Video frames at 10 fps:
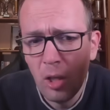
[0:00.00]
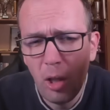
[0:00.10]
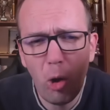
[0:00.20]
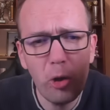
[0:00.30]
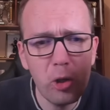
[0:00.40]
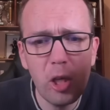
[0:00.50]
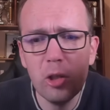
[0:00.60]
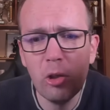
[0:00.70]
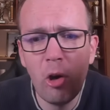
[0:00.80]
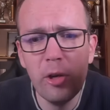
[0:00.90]
All you
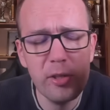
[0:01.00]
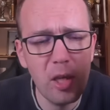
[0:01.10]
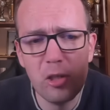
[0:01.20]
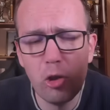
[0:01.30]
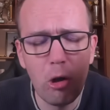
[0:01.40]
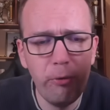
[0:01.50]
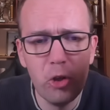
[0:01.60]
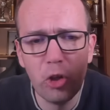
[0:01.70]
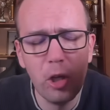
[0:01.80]
need to know is that Stockfish